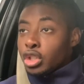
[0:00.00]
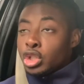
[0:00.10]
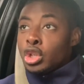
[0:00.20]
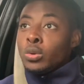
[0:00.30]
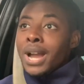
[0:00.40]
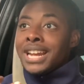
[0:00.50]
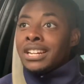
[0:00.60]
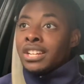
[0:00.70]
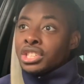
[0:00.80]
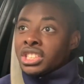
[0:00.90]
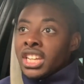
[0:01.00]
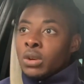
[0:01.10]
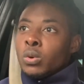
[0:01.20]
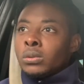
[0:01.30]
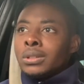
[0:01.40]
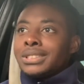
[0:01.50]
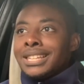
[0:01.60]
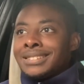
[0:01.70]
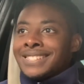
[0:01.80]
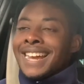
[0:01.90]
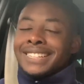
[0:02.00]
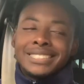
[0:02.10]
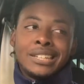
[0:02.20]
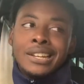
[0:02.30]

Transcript: to an induction kit. Well, not exact,